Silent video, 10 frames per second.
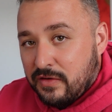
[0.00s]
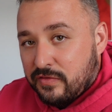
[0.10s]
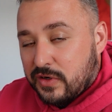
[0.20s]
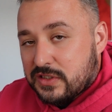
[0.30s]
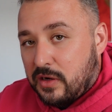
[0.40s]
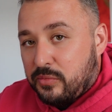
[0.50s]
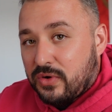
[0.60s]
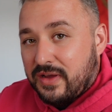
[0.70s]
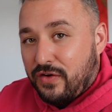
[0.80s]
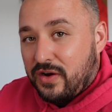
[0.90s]
For
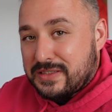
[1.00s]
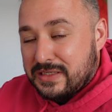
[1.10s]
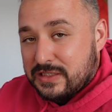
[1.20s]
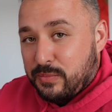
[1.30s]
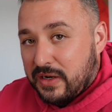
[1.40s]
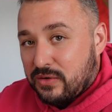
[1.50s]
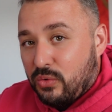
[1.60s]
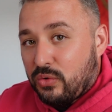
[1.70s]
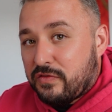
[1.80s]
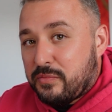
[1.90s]
example, if I'd spent
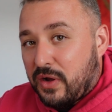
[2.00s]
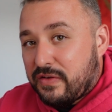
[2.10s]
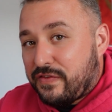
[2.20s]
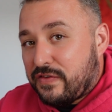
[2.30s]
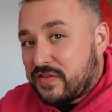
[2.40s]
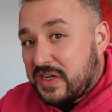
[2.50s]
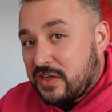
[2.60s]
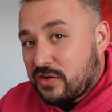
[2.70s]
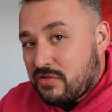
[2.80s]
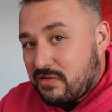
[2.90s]
all of my
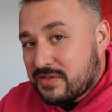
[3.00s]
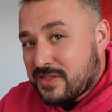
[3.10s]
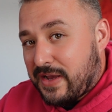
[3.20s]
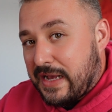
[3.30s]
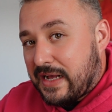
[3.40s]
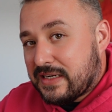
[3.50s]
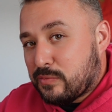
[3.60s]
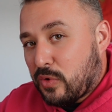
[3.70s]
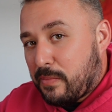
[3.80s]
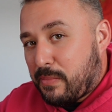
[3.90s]
€15 that I had
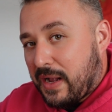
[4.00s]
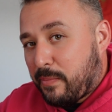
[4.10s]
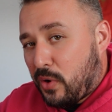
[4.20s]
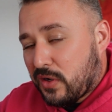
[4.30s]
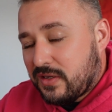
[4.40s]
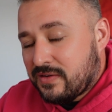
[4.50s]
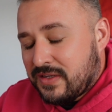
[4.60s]
in my back pocket